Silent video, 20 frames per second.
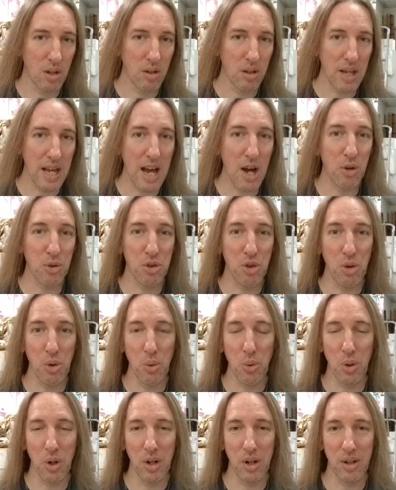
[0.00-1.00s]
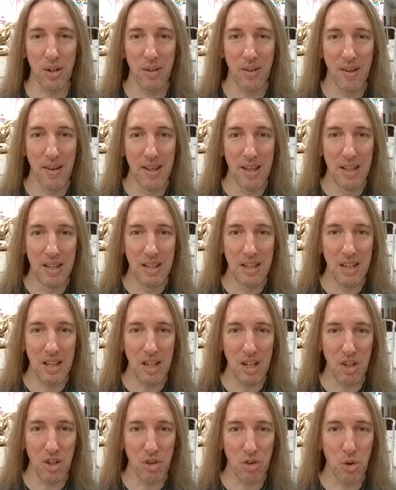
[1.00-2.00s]
how-to or
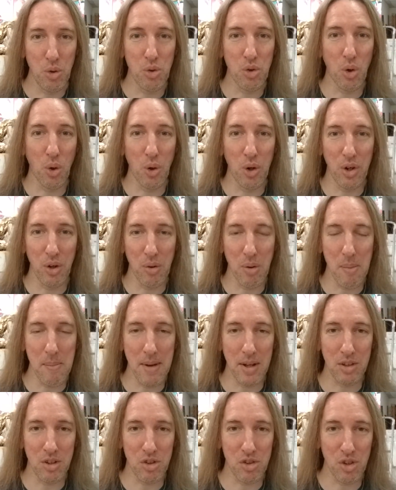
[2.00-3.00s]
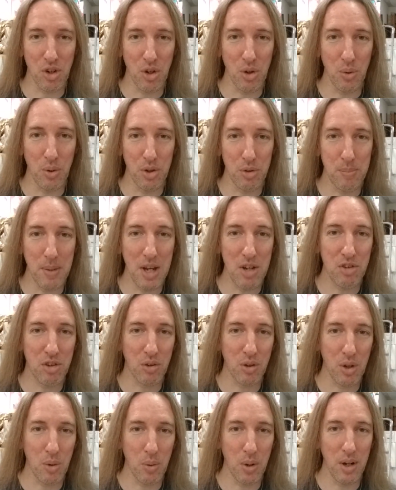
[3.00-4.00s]
tutorial I'm about to show you is
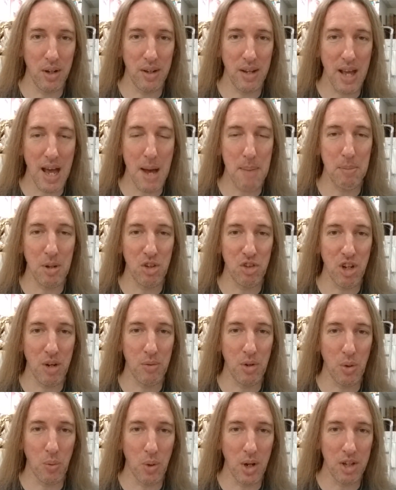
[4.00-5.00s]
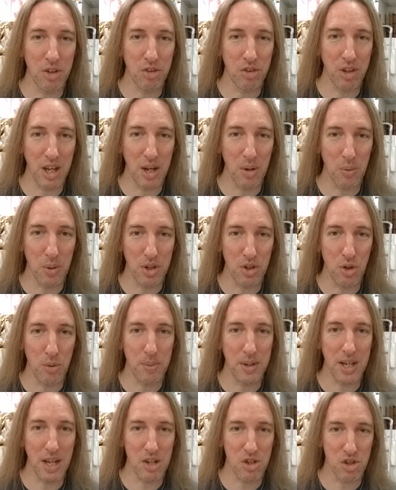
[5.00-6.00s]
basically what happens every Wednesday when
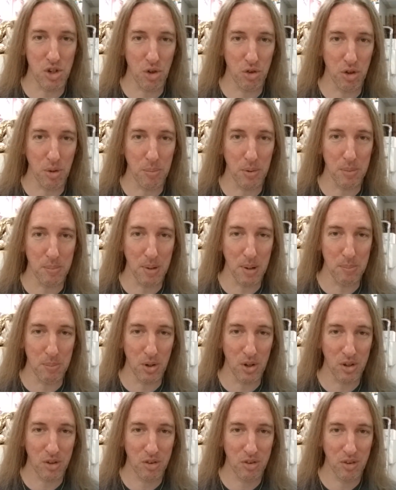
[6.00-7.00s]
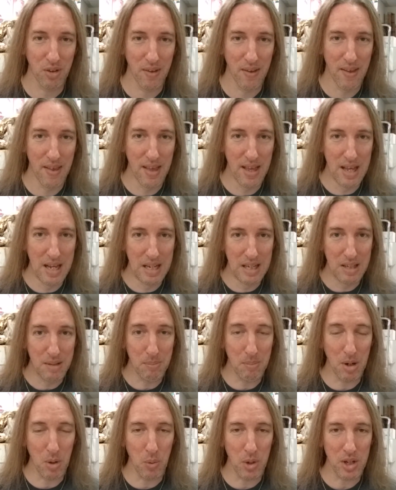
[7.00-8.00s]
UPS shows up with my books,
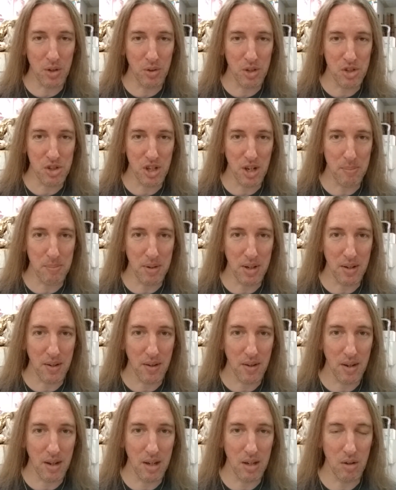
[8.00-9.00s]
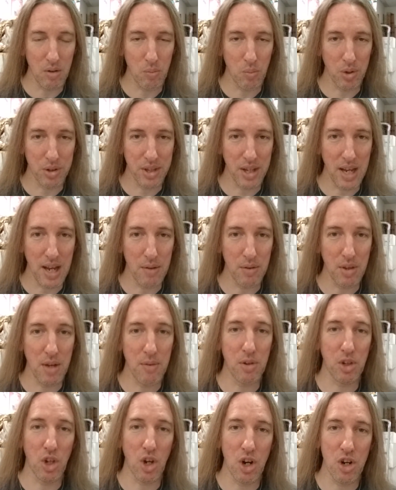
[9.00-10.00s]
my weekly shipment, and what they have. They
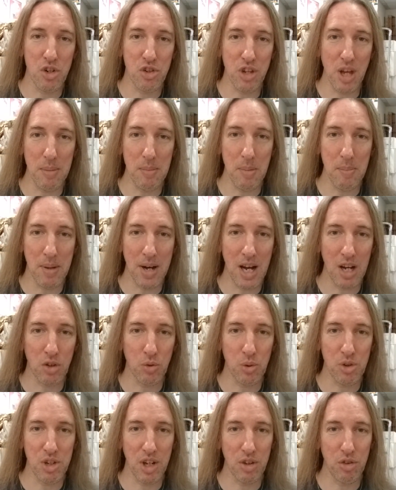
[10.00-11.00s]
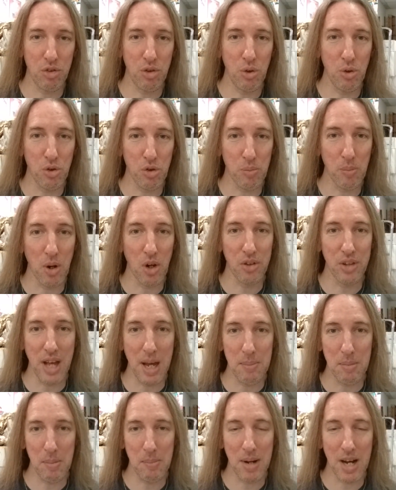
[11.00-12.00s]
have a large Diamond box which has 2 small
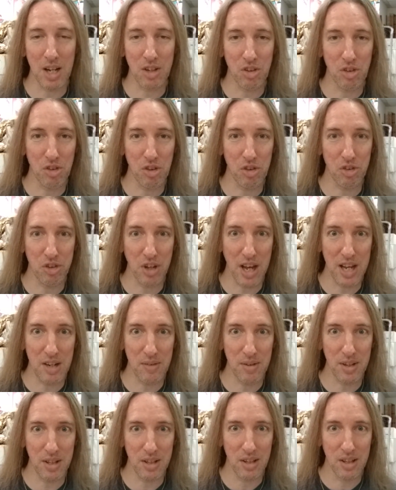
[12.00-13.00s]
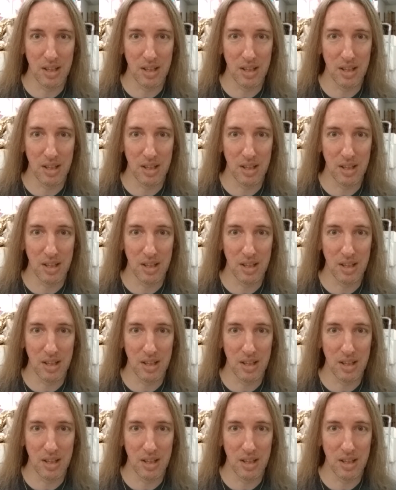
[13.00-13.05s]
Diamond boxes inside of it,